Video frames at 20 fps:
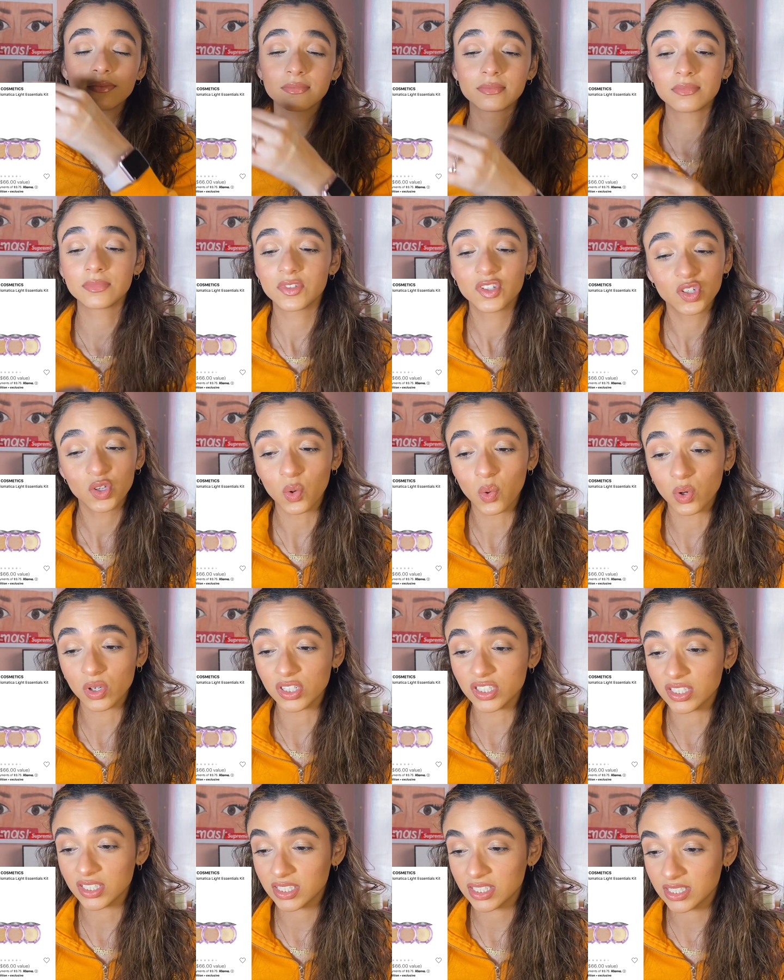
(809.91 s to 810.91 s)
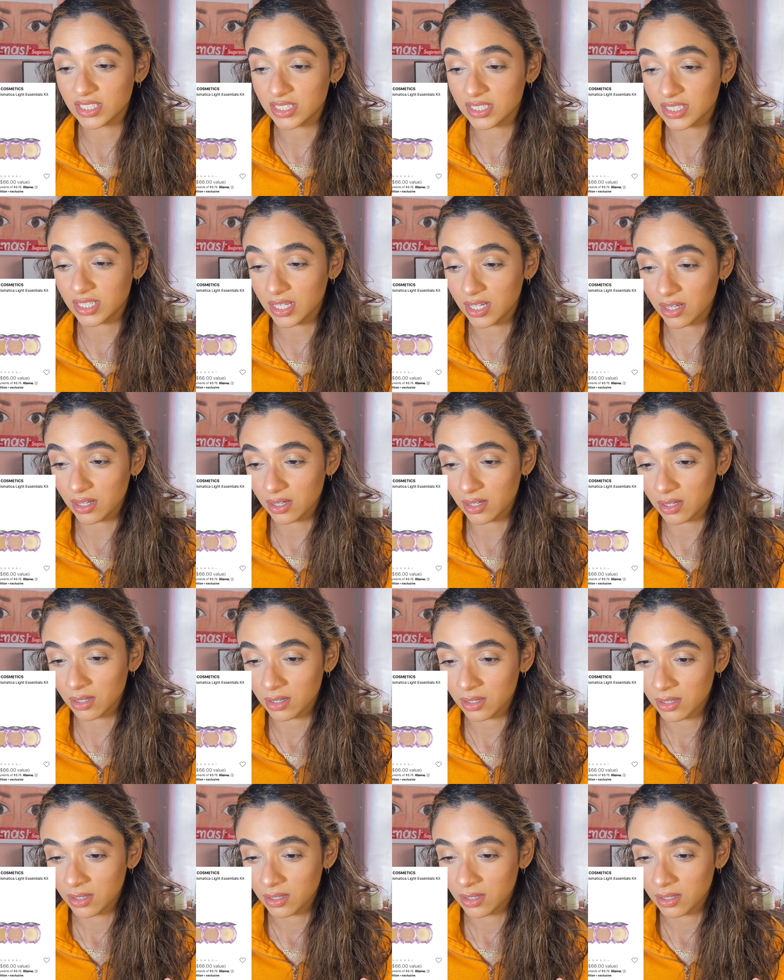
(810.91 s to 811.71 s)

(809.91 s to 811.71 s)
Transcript: It's gorgeous. It is a